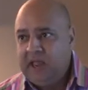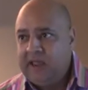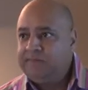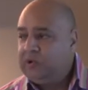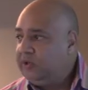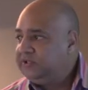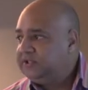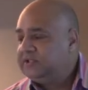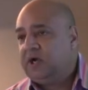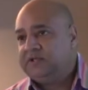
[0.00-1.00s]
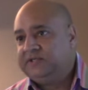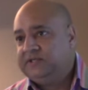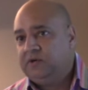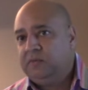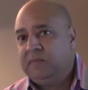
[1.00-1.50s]
Employees are starting
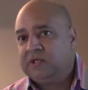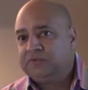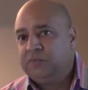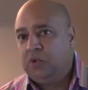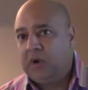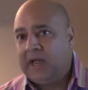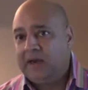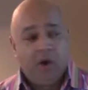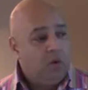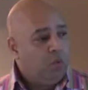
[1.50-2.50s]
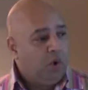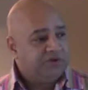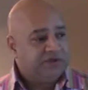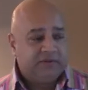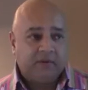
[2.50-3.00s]
to look much more at
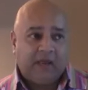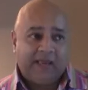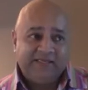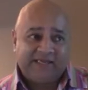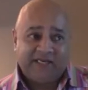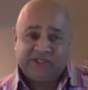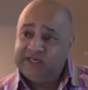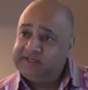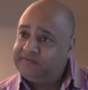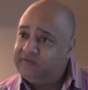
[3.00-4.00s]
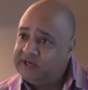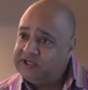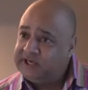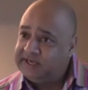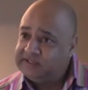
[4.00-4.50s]
what is actually a
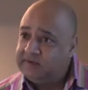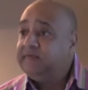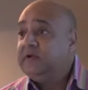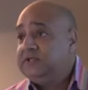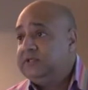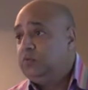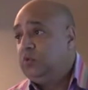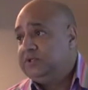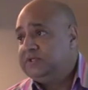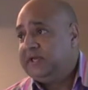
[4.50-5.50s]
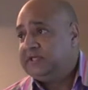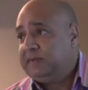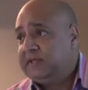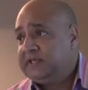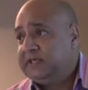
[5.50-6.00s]
differentiator versus what is an
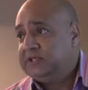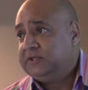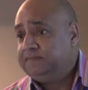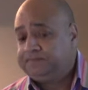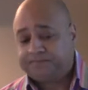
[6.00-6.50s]
expectation.